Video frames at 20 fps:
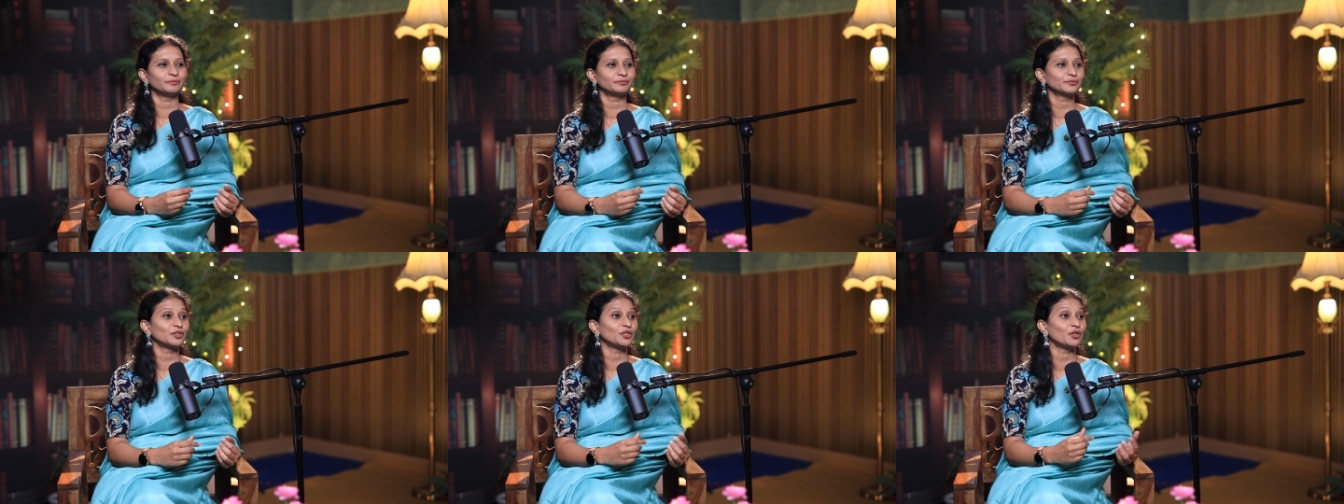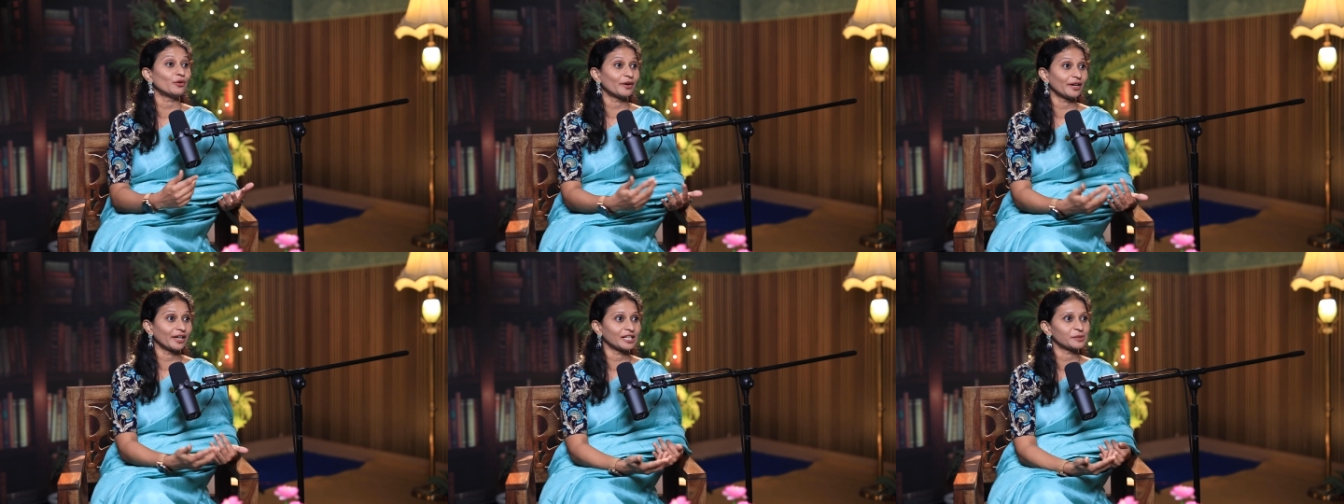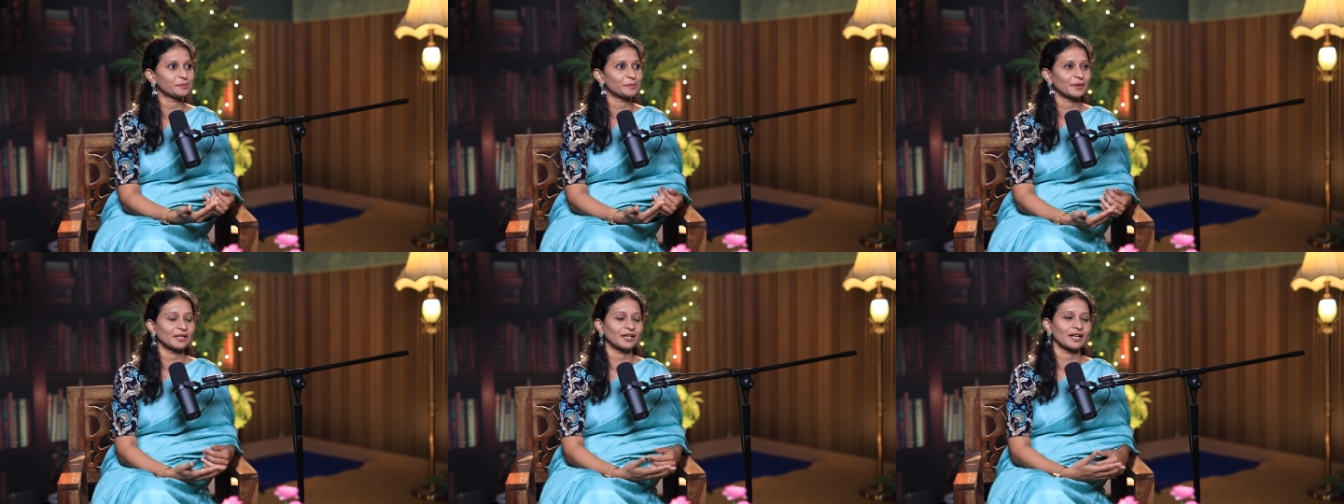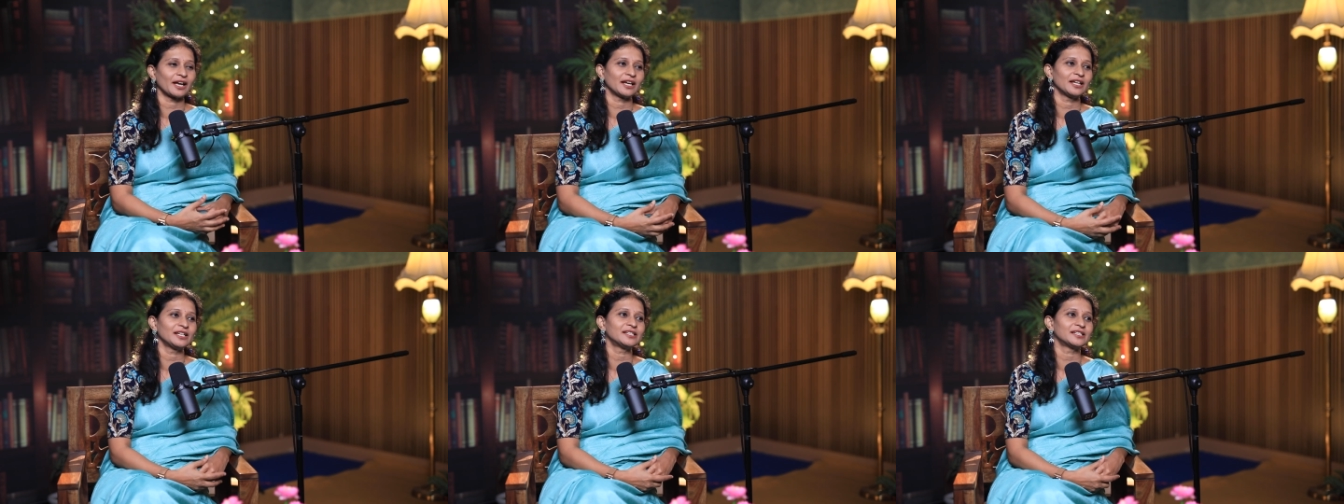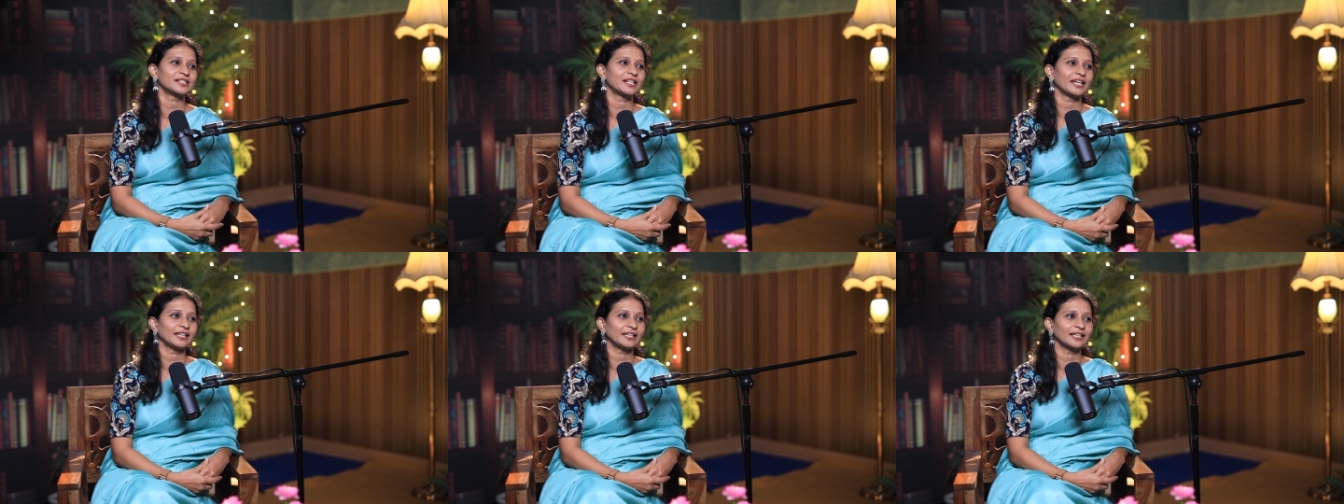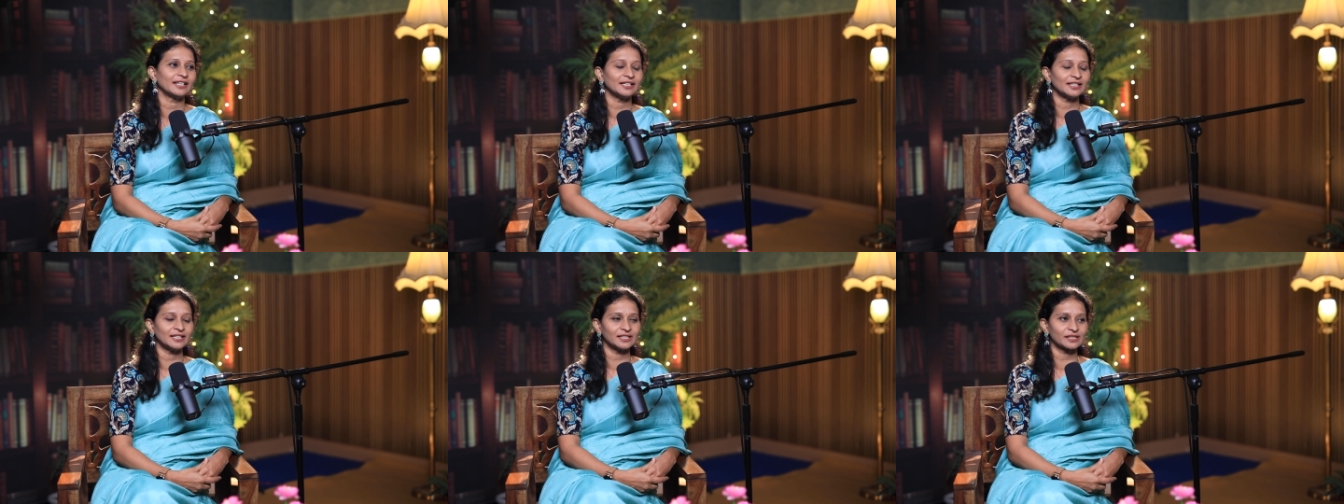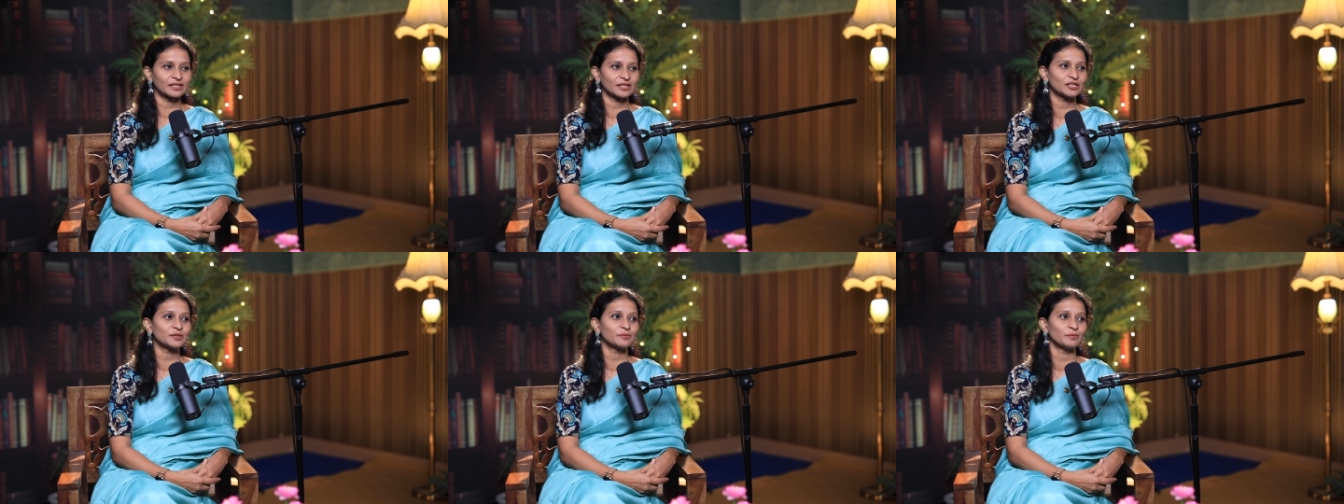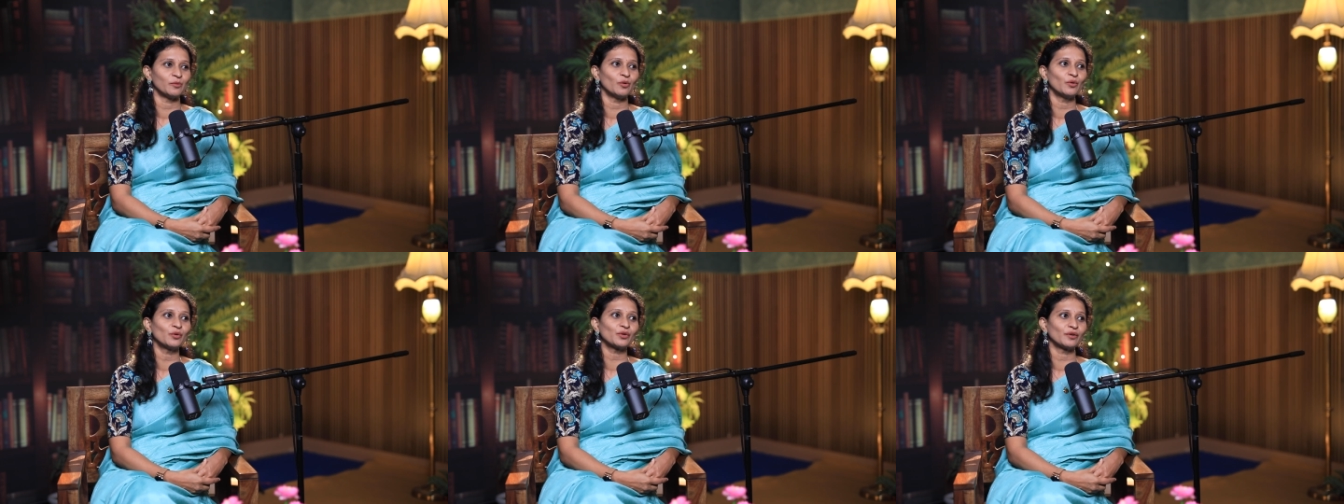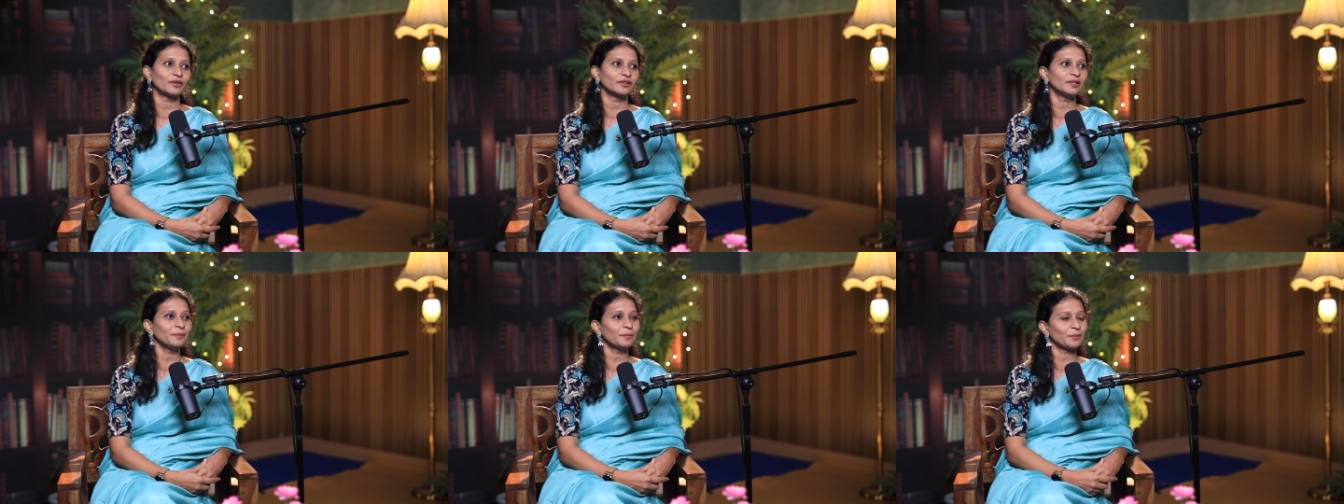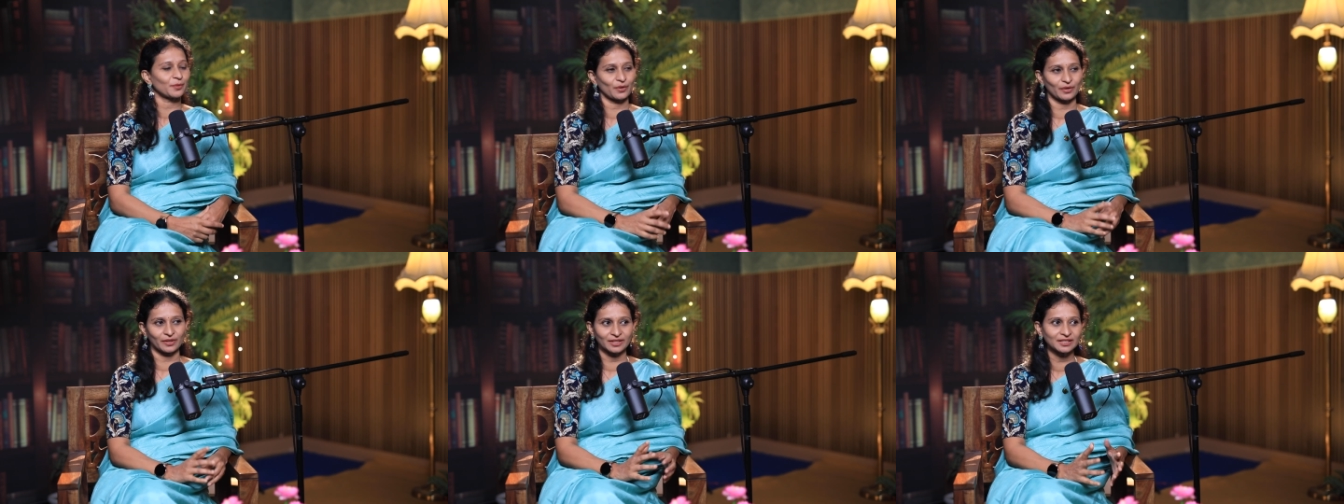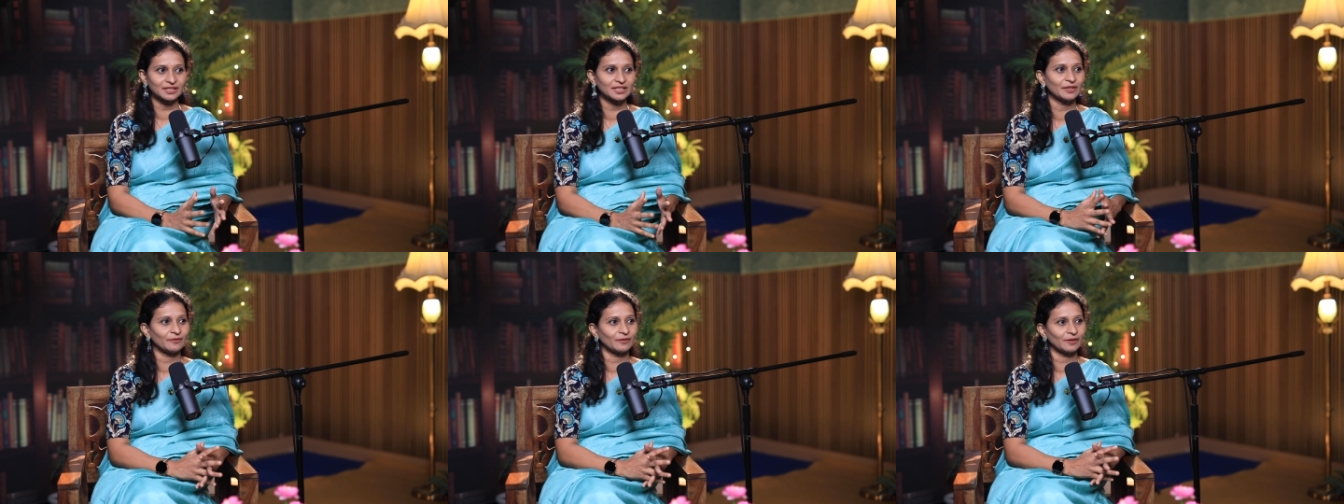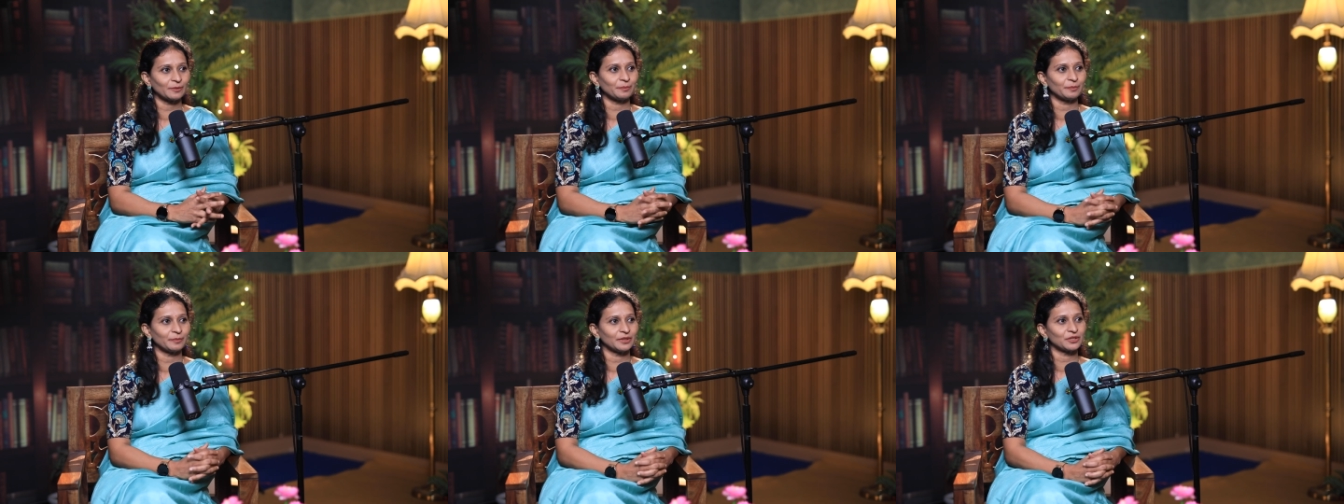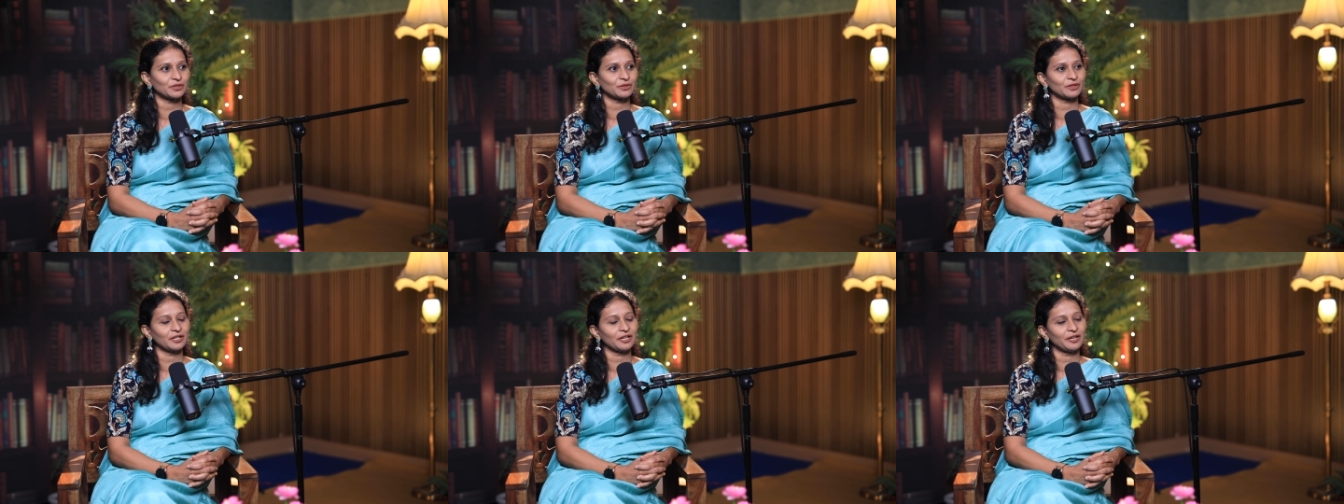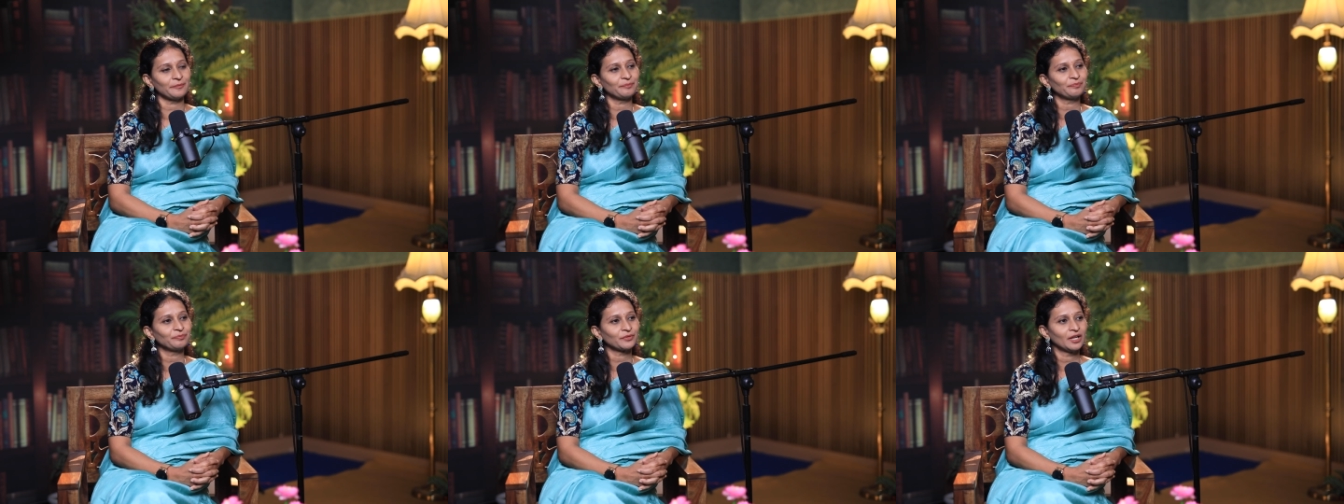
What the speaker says: Your expertise and then discuss more on the product development today.